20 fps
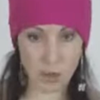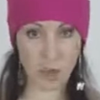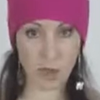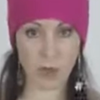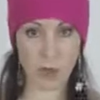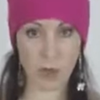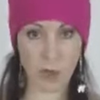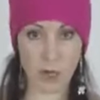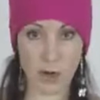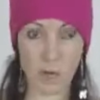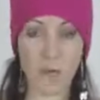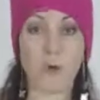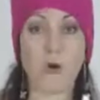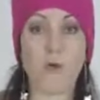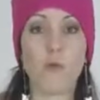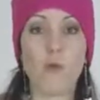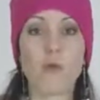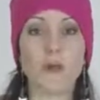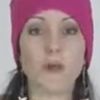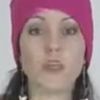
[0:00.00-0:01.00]
here,
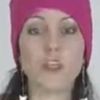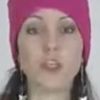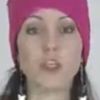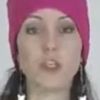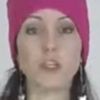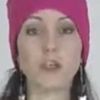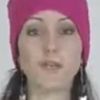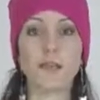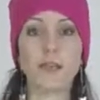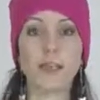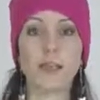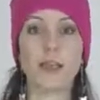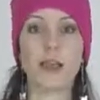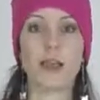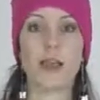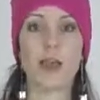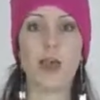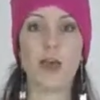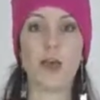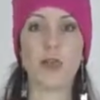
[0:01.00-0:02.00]
but we're
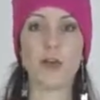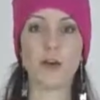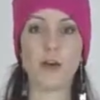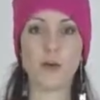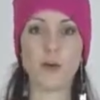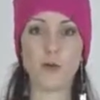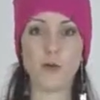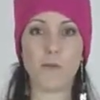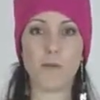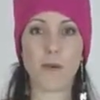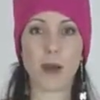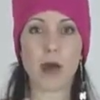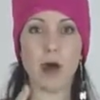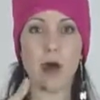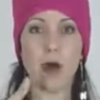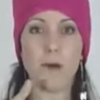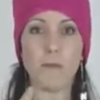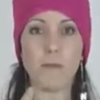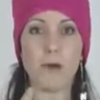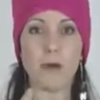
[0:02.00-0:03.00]
shifting the hoop
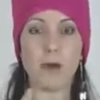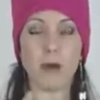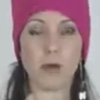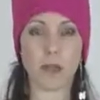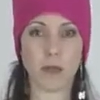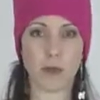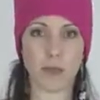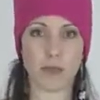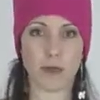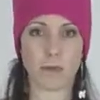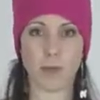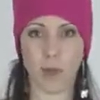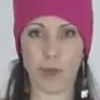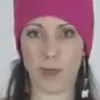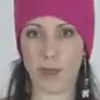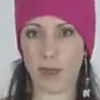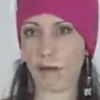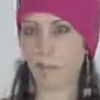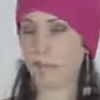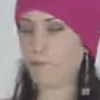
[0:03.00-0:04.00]
up along the body.